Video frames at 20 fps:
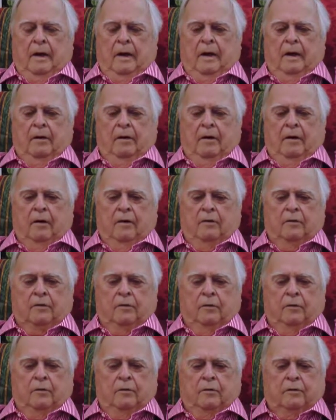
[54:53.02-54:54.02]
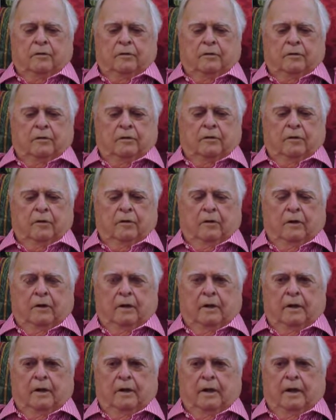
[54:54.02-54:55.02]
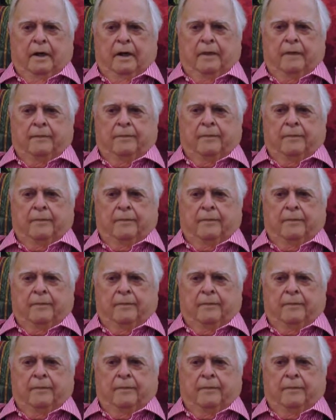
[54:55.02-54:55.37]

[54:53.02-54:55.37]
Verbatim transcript: I also was sort of lucky